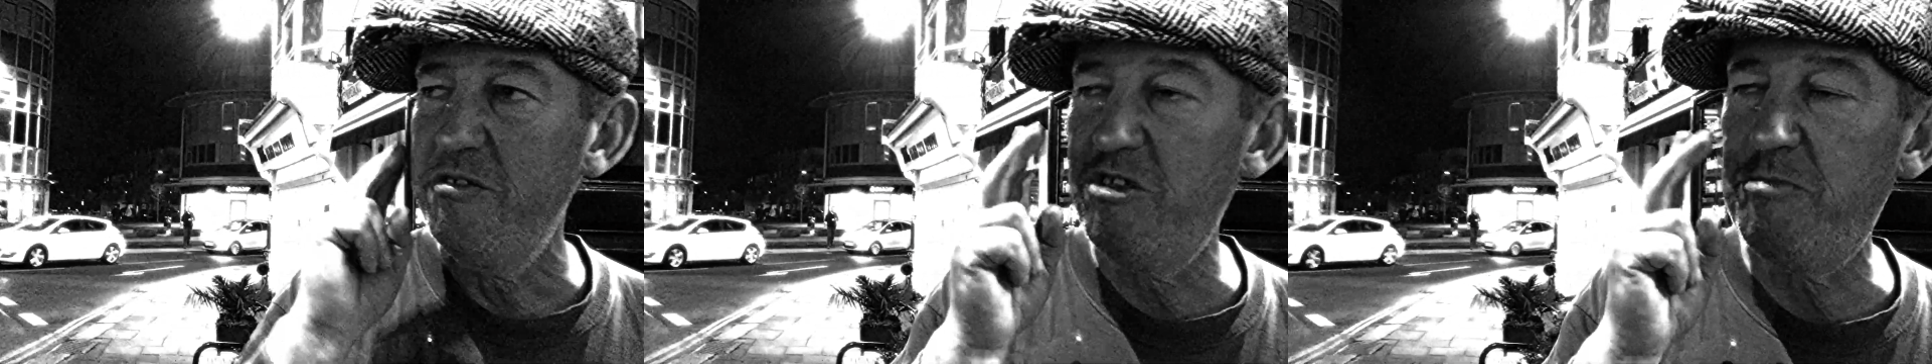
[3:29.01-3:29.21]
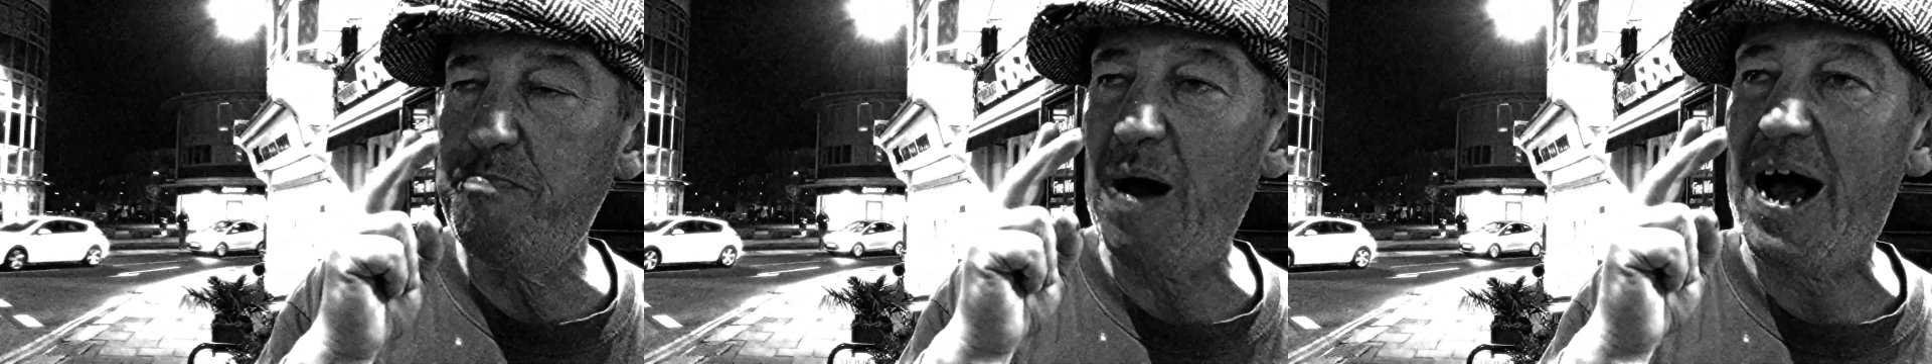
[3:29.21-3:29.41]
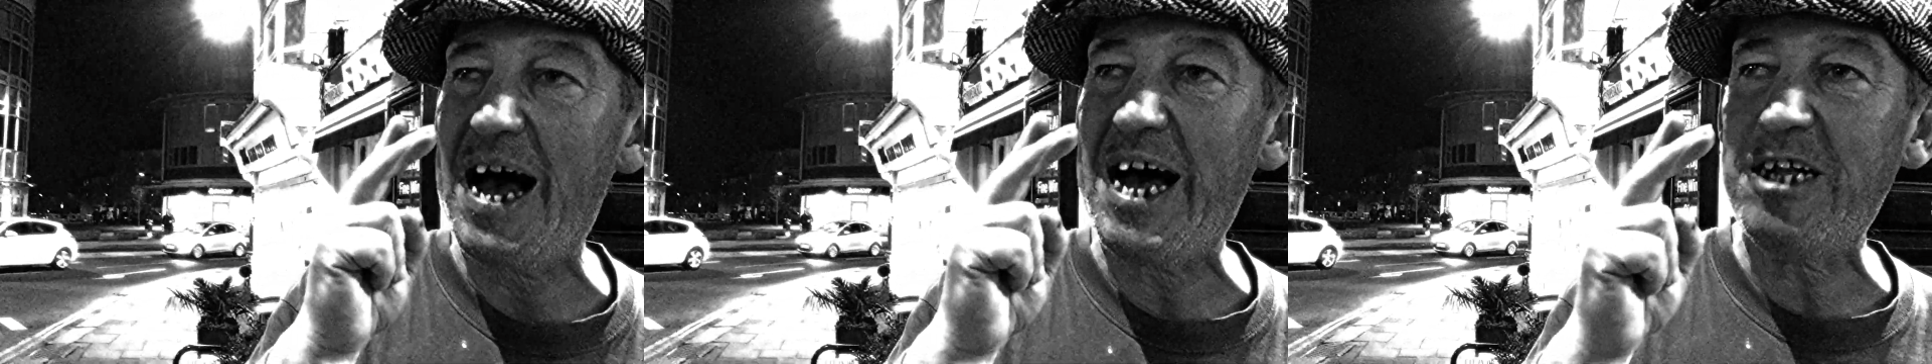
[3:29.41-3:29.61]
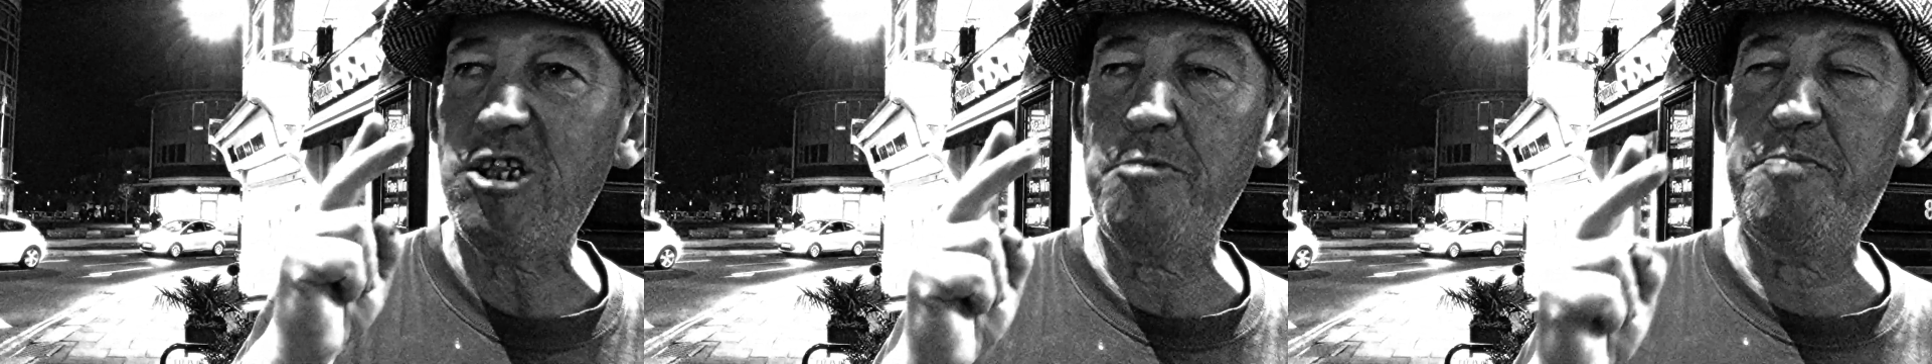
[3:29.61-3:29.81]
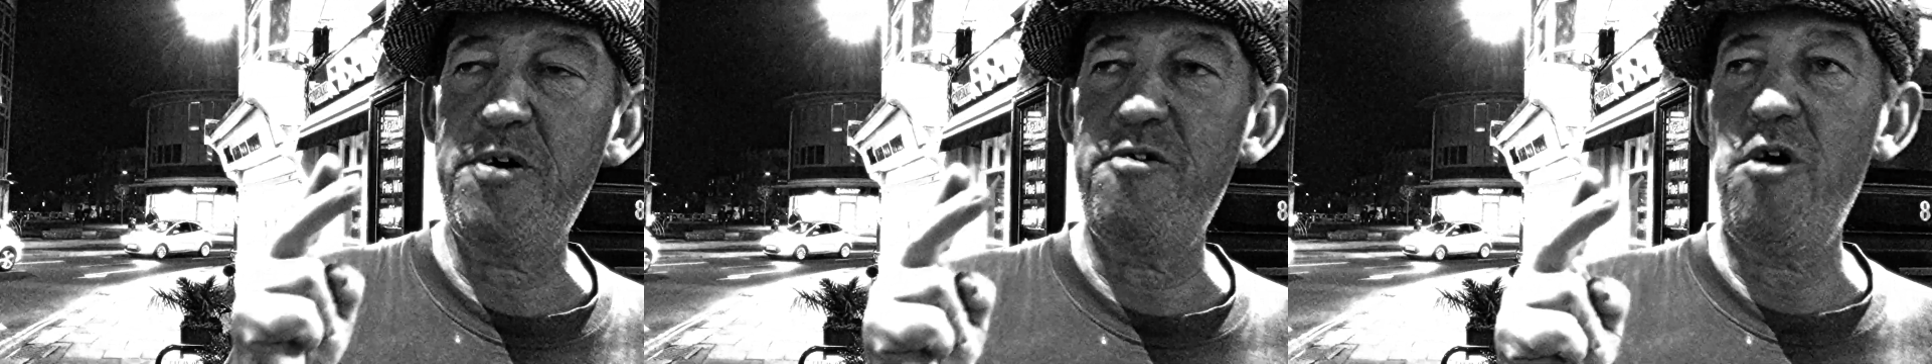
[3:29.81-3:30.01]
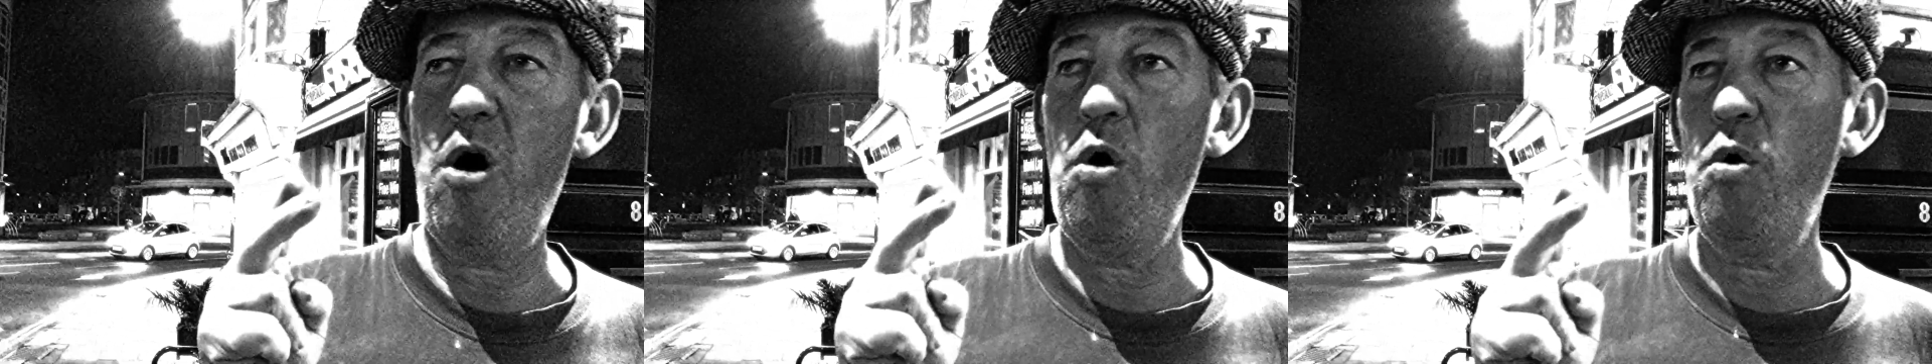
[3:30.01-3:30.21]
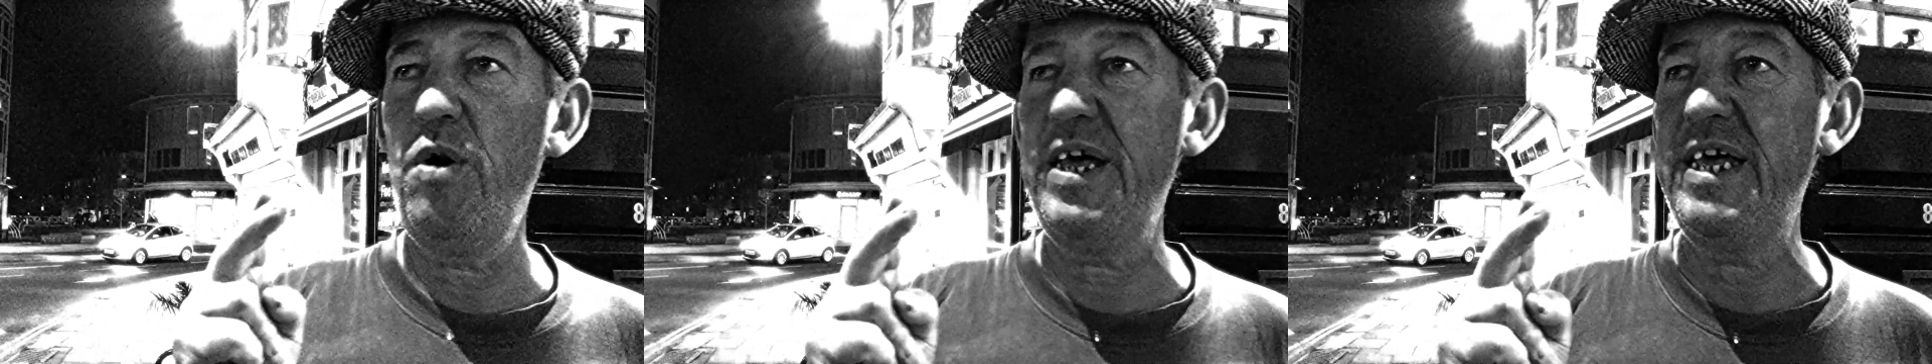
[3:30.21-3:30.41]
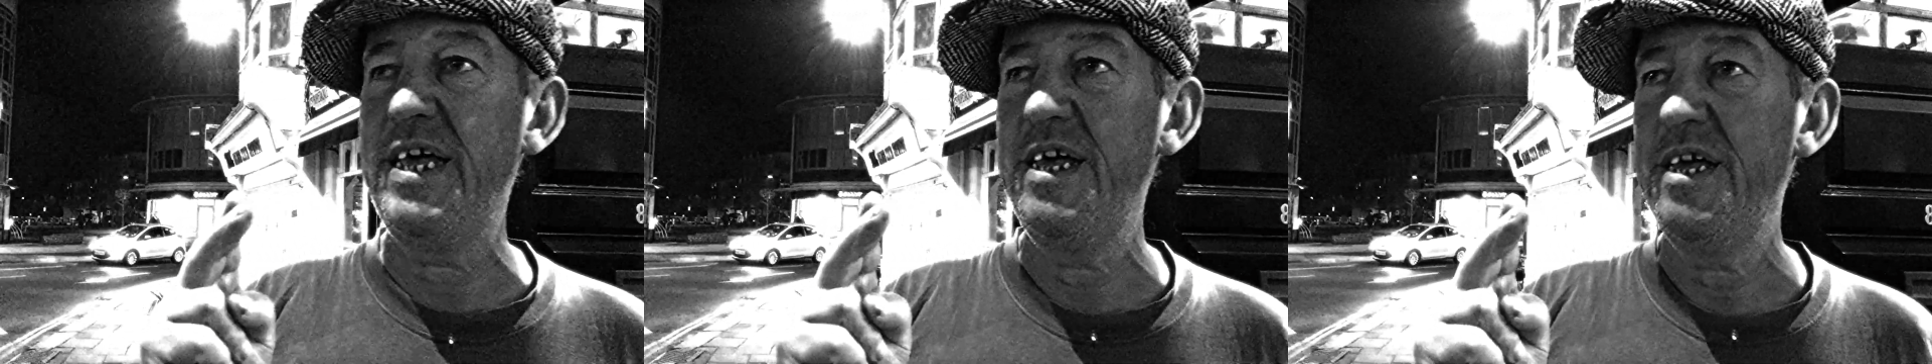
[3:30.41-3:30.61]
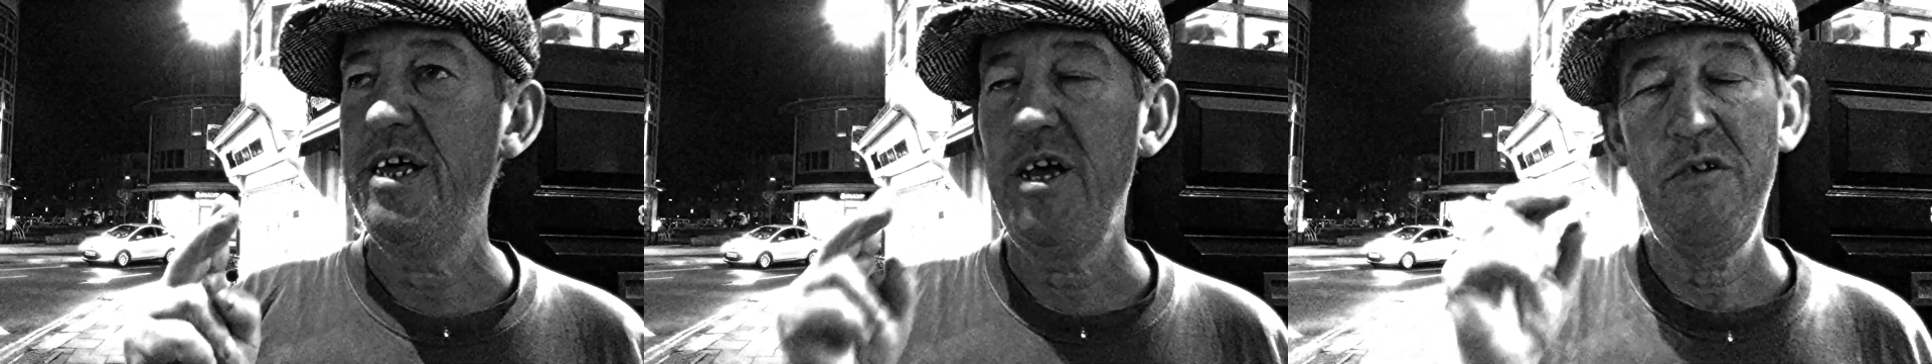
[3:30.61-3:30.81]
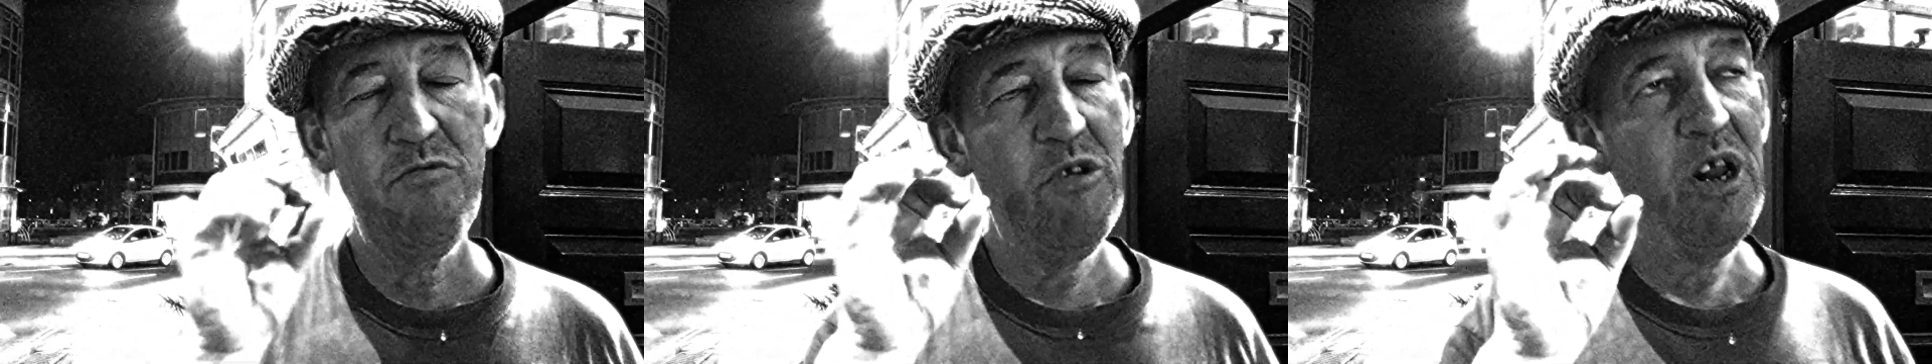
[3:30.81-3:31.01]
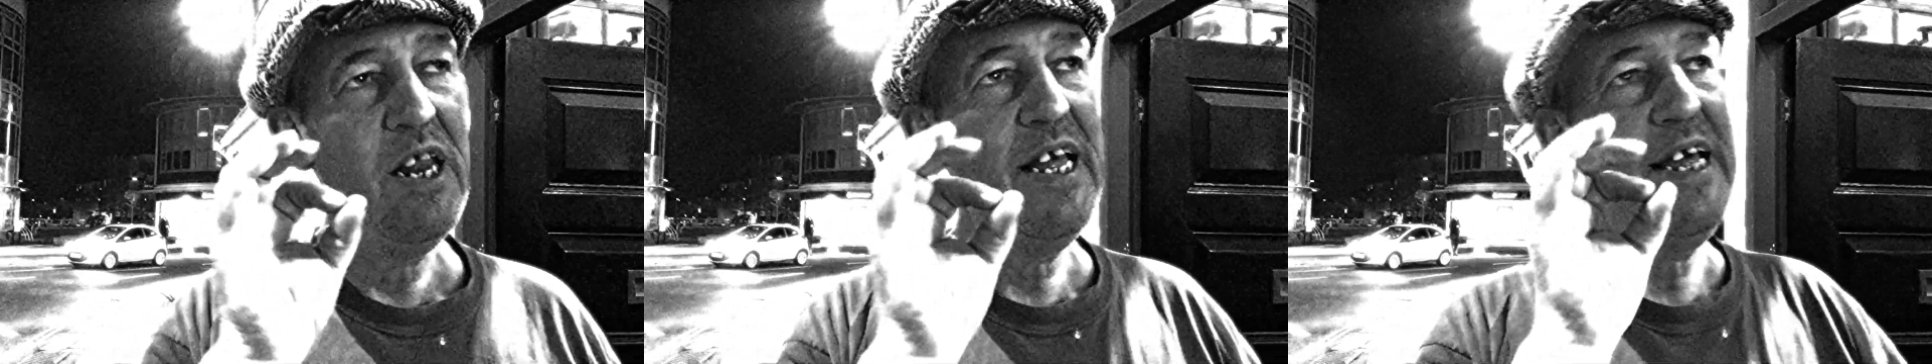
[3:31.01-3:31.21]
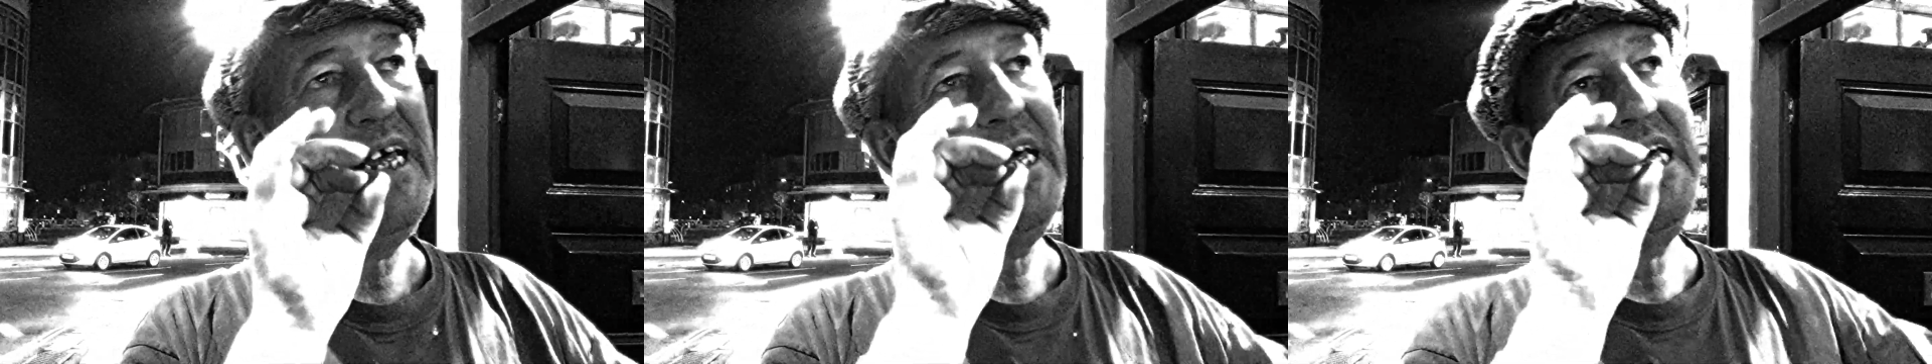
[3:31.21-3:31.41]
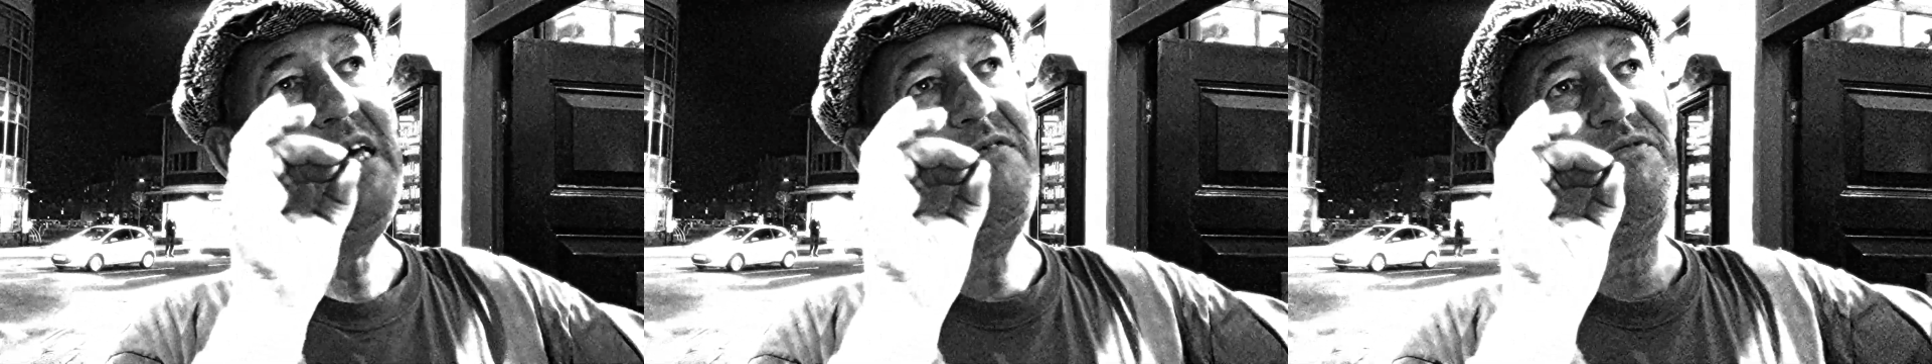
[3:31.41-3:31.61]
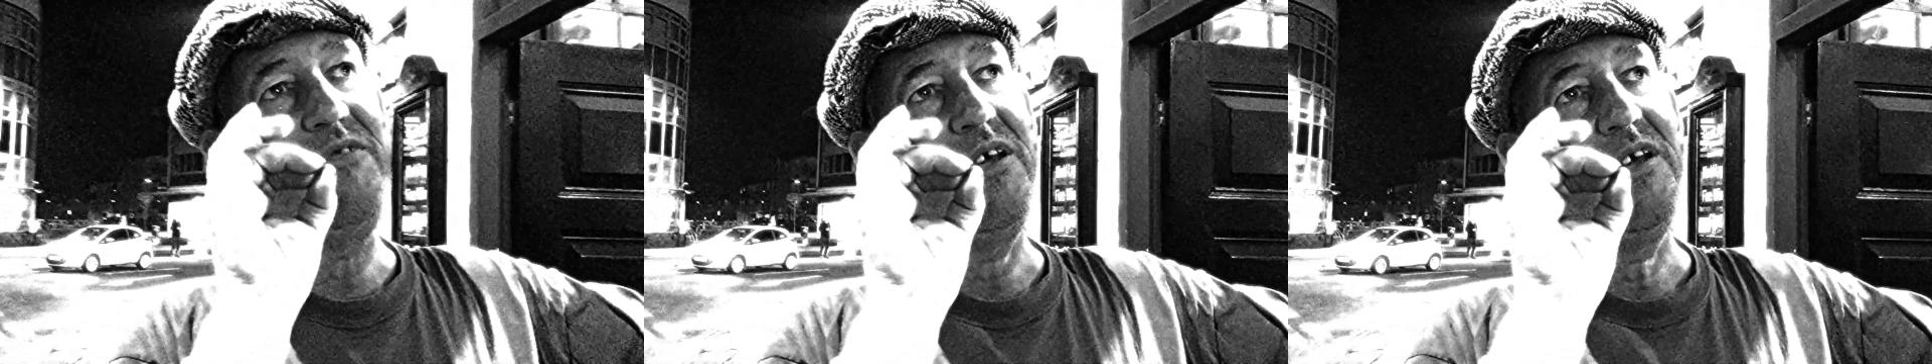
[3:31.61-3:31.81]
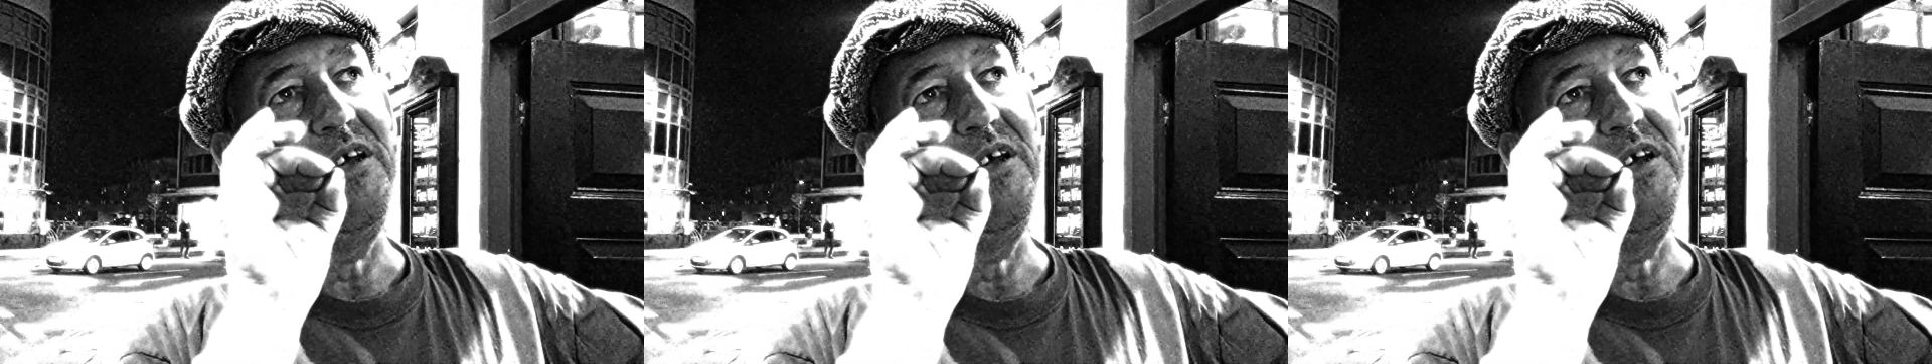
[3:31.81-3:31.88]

sparked up a rollie, relieved